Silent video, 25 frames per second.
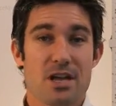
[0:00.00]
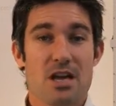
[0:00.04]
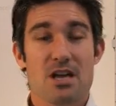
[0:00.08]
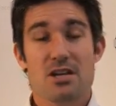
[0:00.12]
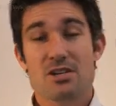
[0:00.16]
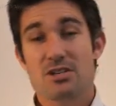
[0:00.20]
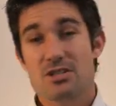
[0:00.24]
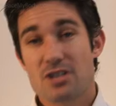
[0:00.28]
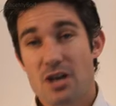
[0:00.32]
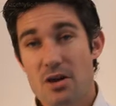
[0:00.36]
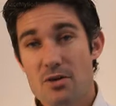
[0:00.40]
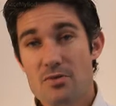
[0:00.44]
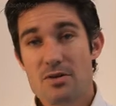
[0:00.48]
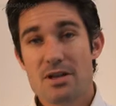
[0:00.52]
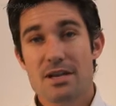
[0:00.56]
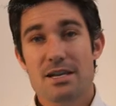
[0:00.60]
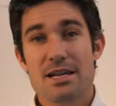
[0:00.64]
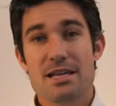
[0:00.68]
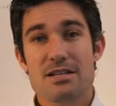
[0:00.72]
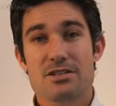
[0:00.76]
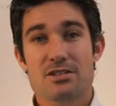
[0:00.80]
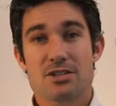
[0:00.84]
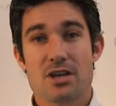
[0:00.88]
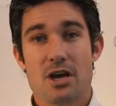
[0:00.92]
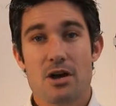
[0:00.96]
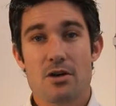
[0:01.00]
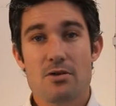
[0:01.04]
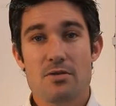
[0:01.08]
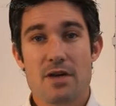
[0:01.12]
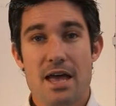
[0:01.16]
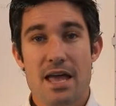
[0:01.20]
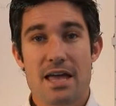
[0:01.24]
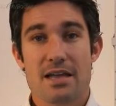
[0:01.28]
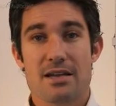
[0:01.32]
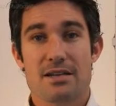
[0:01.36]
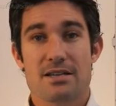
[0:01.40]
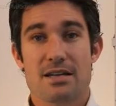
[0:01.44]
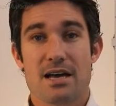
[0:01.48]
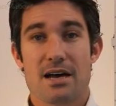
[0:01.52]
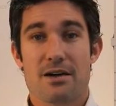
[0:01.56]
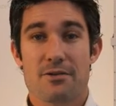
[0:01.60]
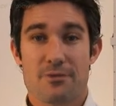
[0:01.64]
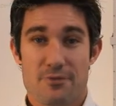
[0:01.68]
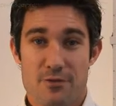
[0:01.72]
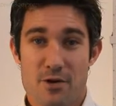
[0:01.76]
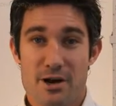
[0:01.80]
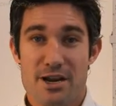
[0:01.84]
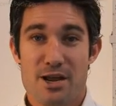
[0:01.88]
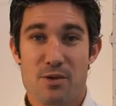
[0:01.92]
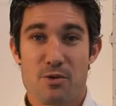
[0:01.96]
So let's go and uh,
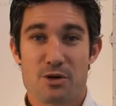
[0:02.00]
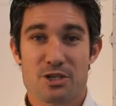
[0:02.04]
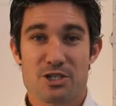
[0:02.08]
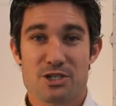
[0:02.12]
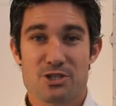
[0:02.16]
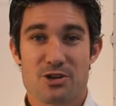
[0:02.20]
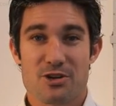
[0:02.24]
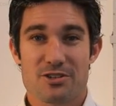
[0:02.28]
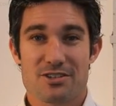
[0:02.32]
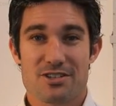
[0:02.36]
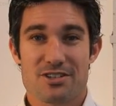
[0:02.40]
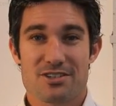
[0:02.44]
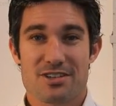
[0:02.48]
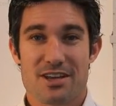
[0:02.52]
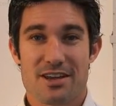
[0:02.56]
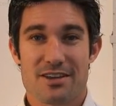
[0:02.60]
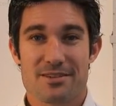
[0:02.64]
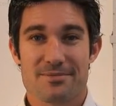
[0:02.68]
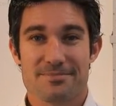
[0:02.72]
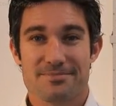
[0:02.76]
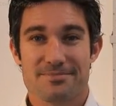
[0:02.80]
find out what she's got to say.